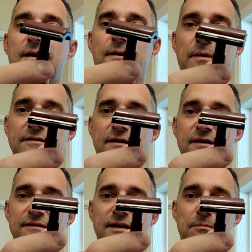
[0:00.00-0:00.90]
As you
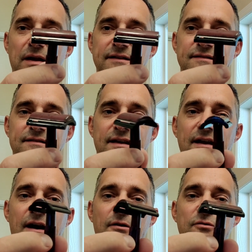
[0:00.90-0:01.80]
can see, blade
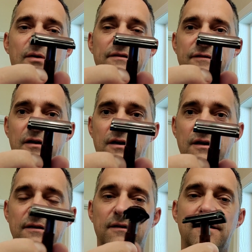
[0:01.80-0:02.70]
sticking out quite
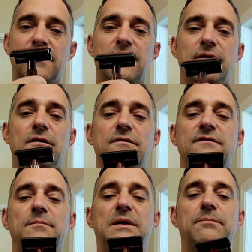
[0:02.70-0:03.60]
far. Looks
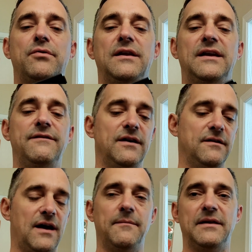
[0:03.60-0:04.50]
to be pretty
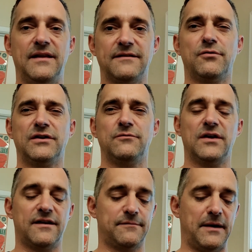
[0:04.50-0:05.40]
even. I mean, that's what you
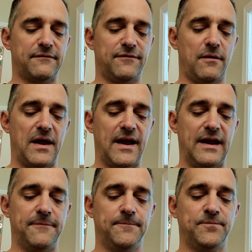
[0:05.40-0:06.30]
would expect from
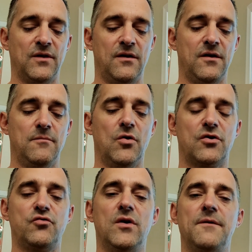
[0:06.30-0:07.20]
a
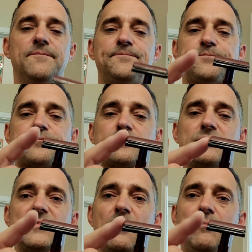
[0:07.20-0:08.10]
Merkur.
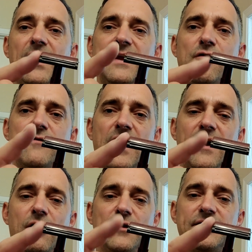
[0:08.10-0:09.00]
Blade
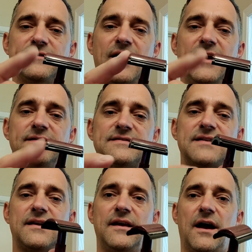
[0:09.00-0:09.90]
overhang on the side,
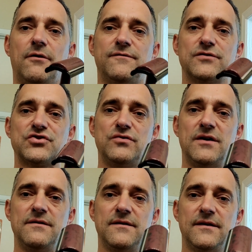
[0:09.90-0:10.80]
sticking out for
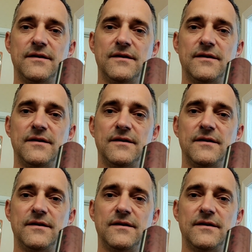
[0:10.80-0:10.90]
sure.